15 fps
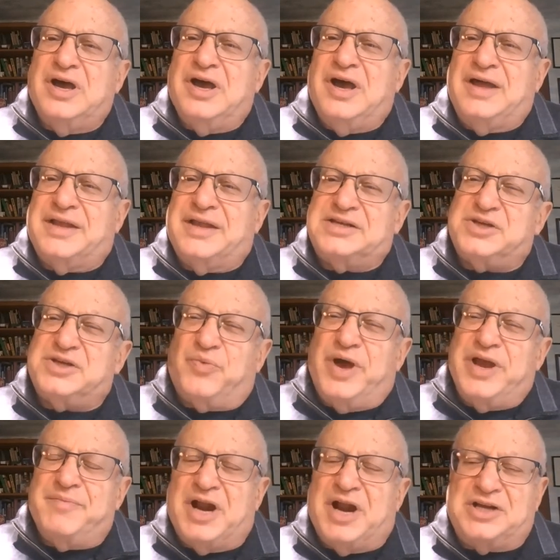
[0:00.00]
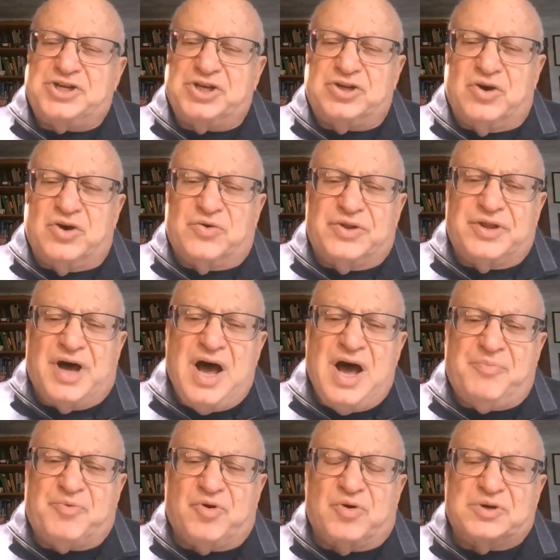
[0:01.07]
And then I said, wait a minute, I should go to the
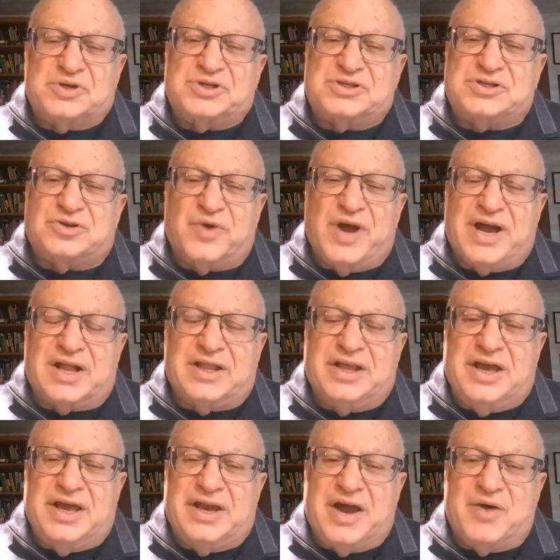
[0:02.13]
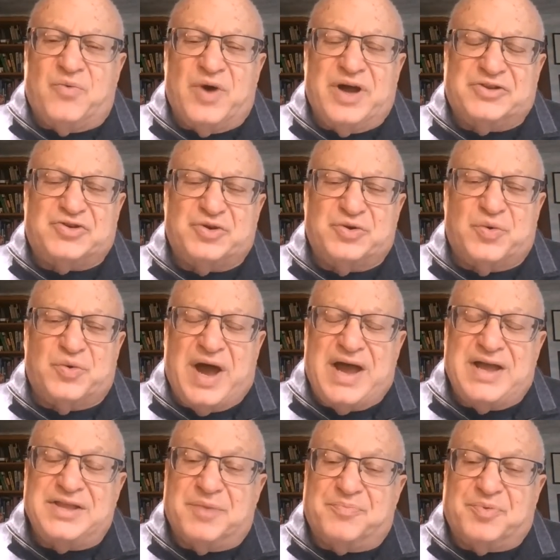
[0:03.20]
hop growers directly. And I
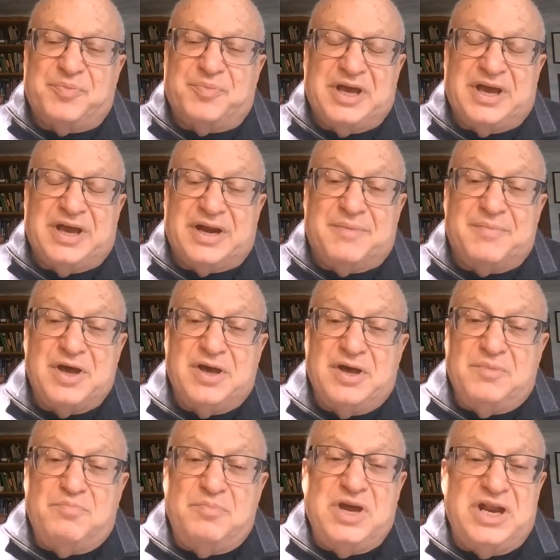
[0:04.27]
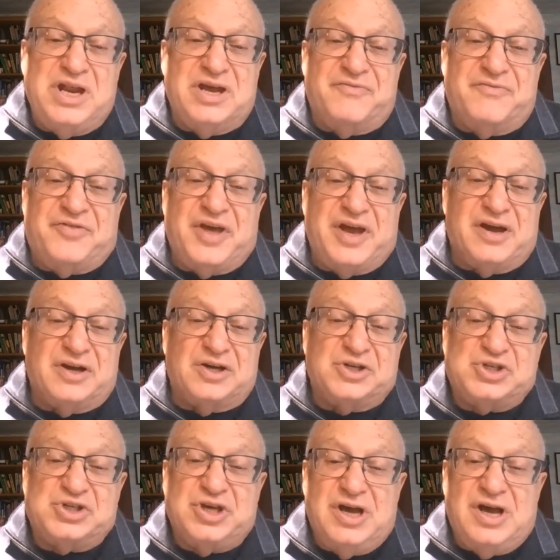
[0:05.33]
ended up being at a meeting of
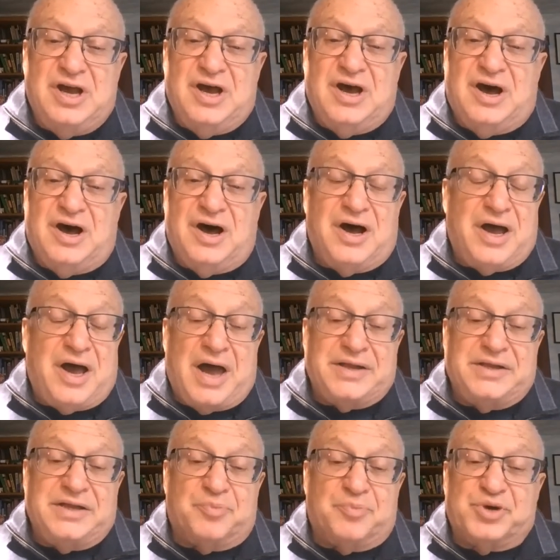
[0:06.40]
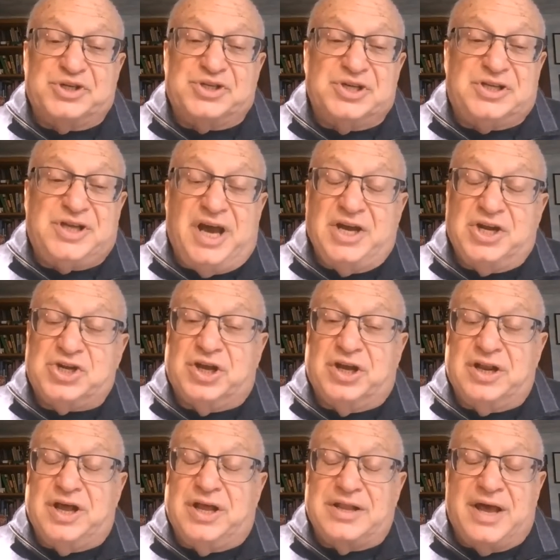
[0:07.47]
theirs. I did a
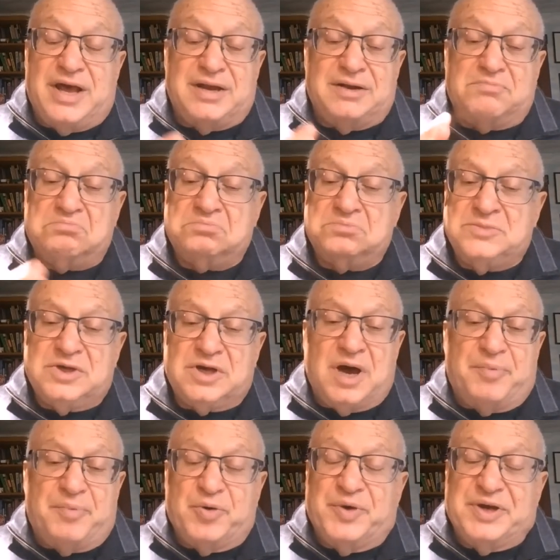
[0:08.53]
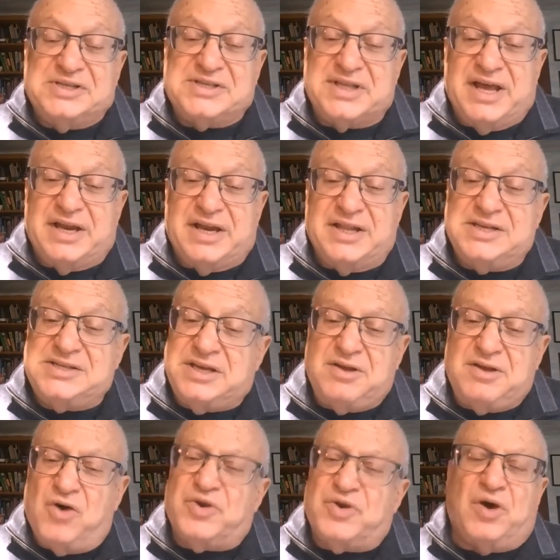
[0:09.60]
presentation, and then a couple of weeks later, they said,
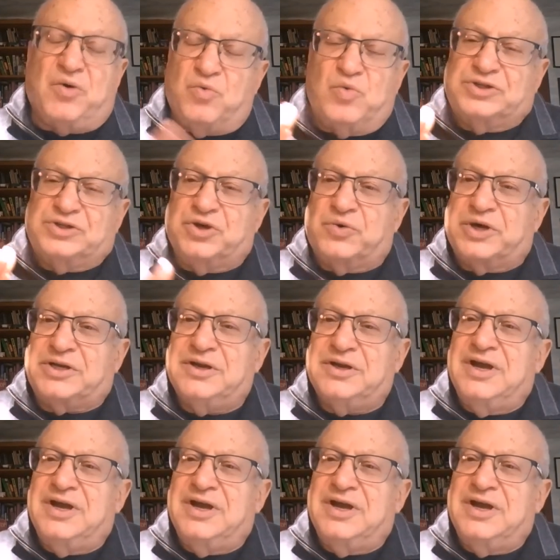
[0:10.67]
oh yeah, we'll do it.